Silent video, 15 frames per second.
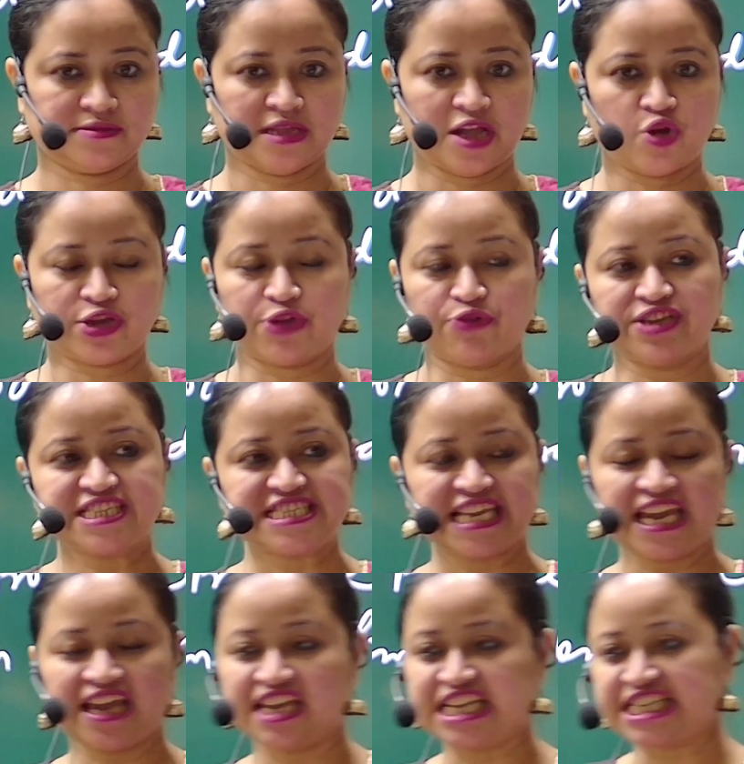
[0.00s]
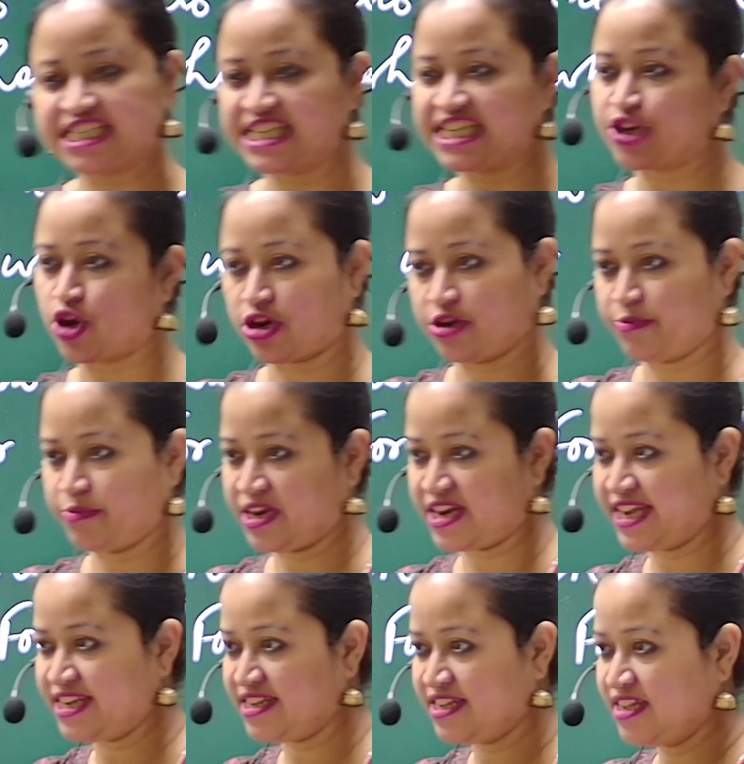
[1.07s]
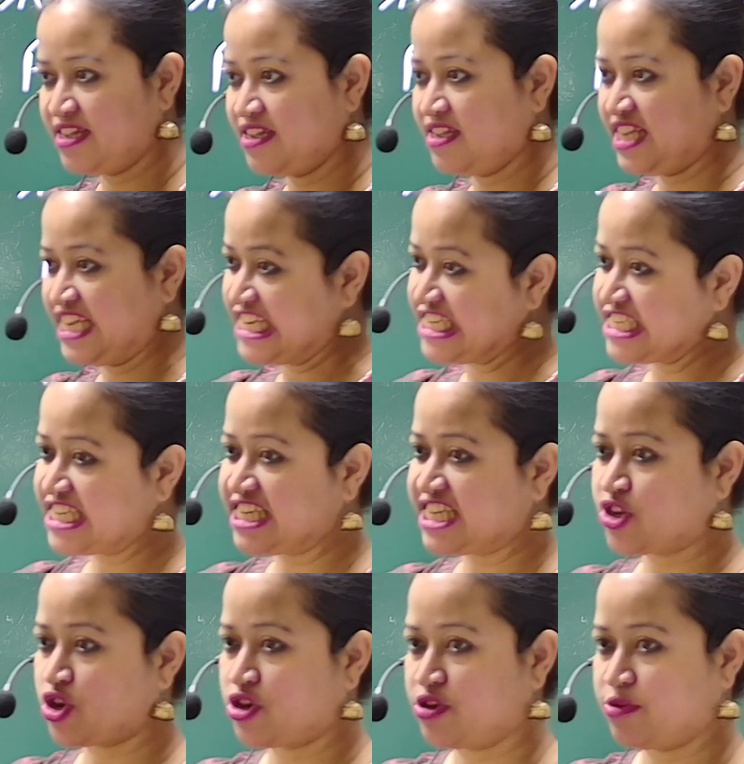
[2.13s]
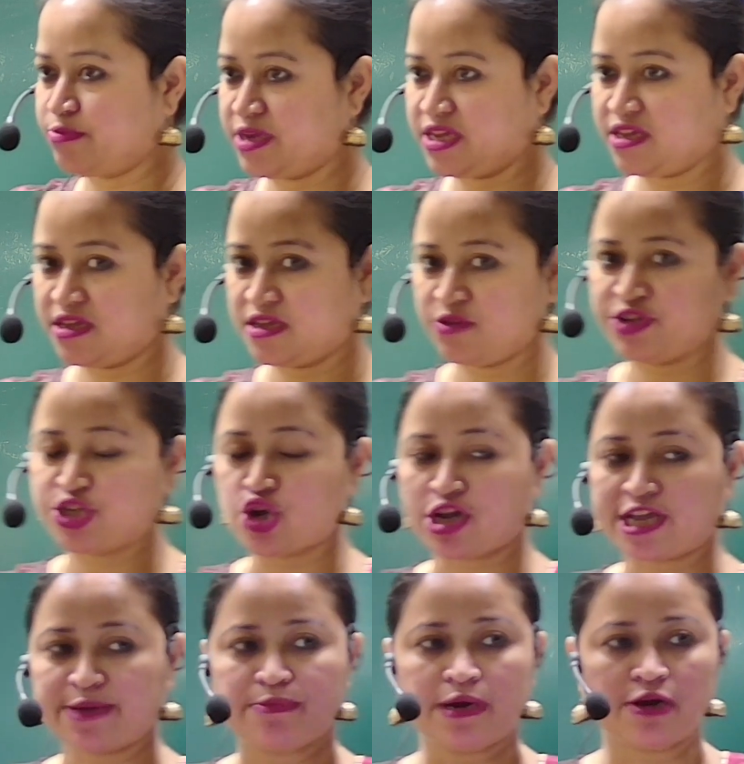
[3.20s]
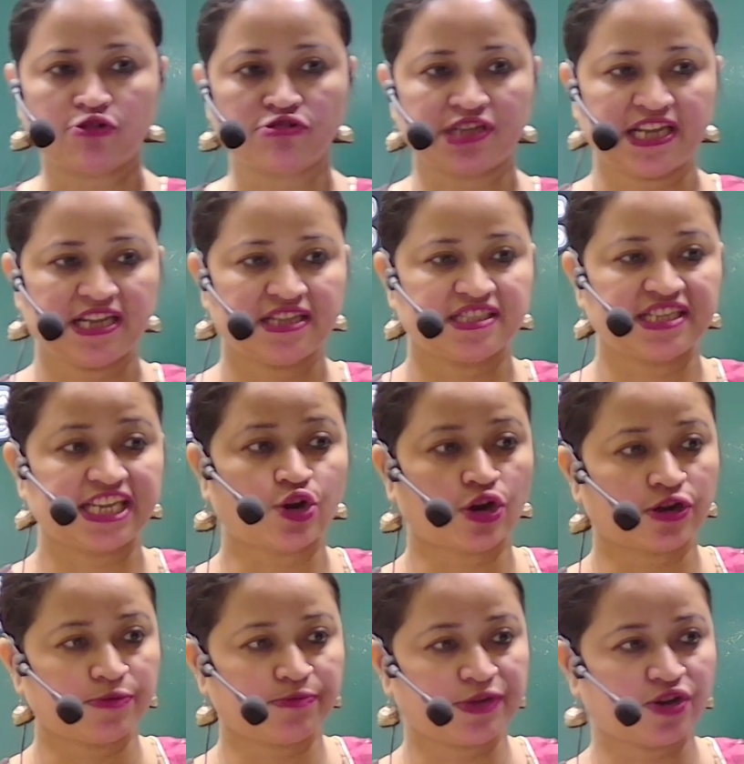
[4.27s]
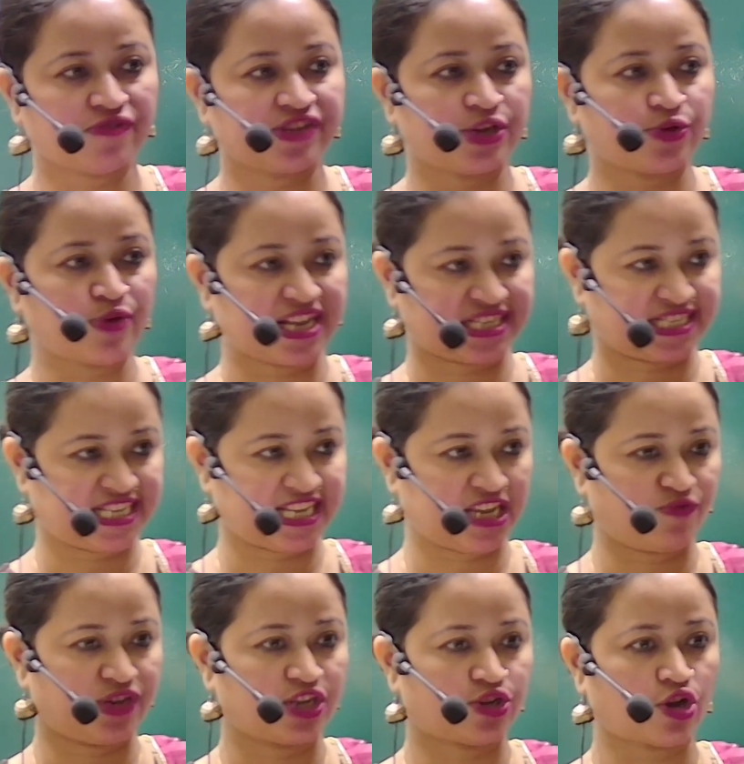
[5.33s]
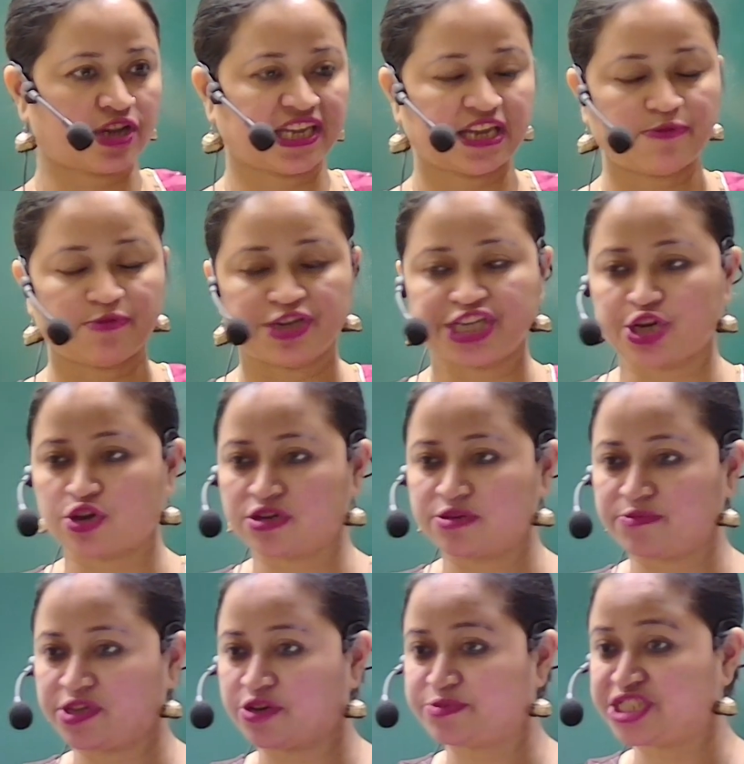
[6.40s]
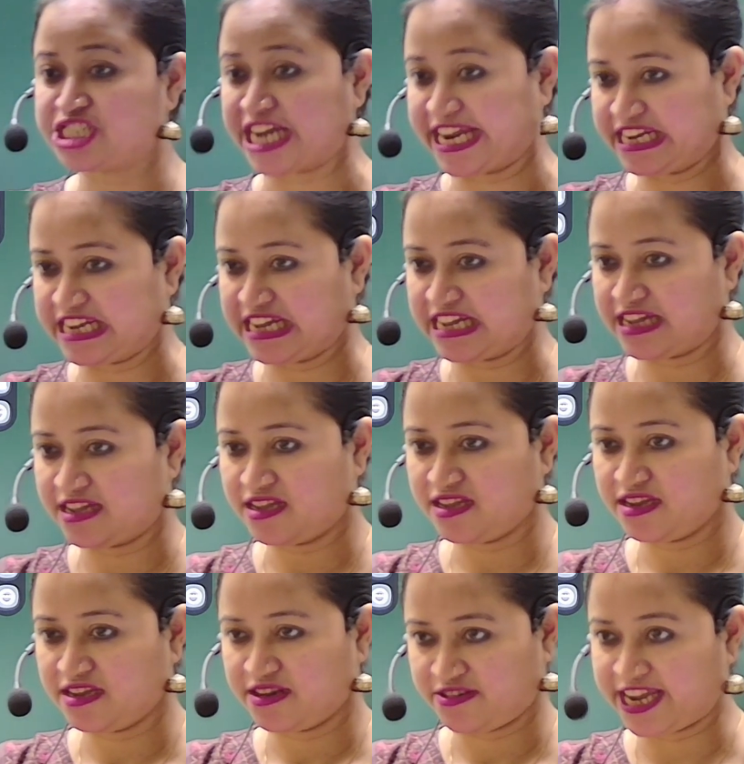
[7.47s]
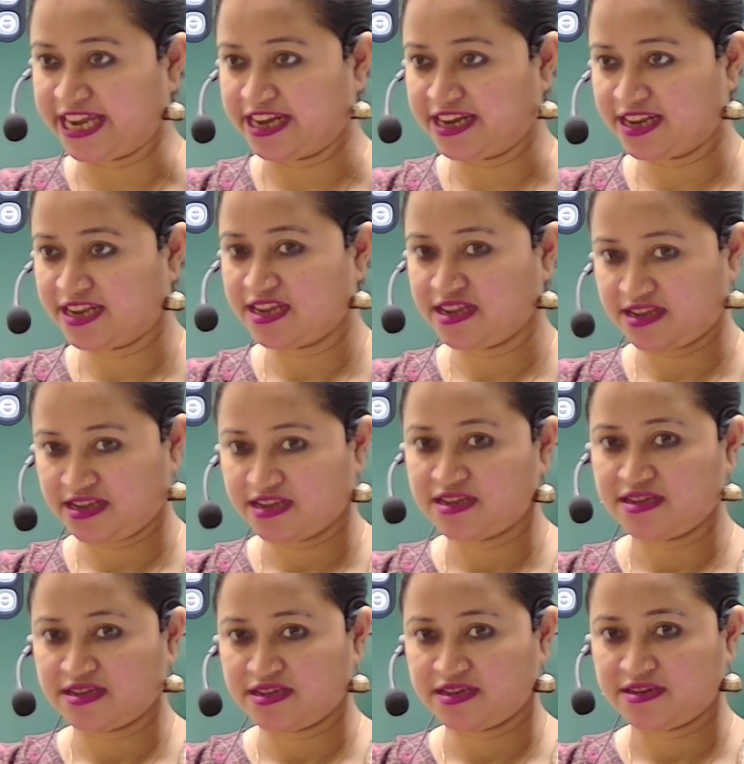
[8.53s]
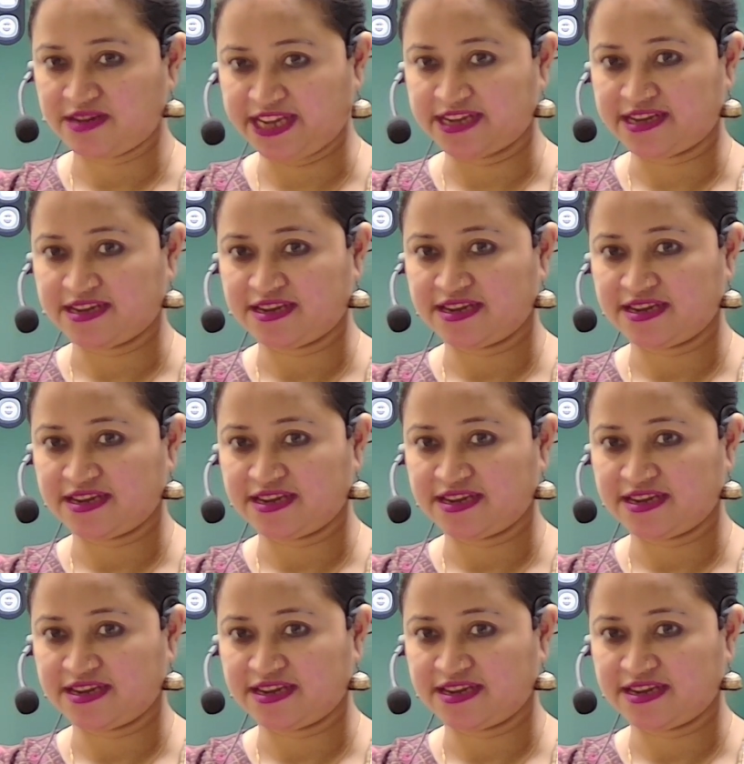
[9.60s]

Okay, we say Indian economy, right? Indian economy, we talk about the economy of USA, we are talking about economy of China, right? Right?